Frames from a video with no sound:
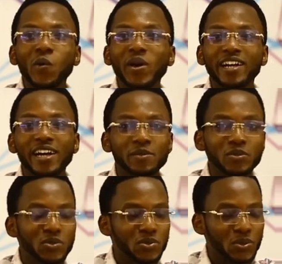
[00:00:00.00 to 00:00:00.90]
Stay
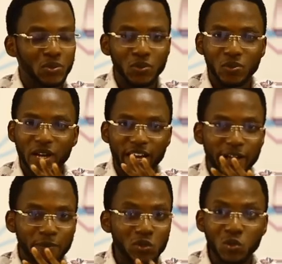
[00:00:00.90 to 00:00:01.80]
informed,
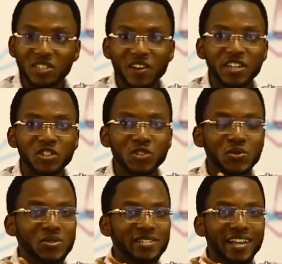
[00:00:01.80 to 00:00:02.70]
ensure
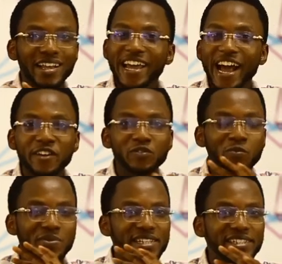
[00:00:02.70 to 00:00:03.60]
adequate calcium and
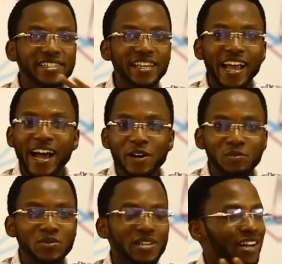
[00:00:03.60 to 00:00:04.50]
vitamin D intake,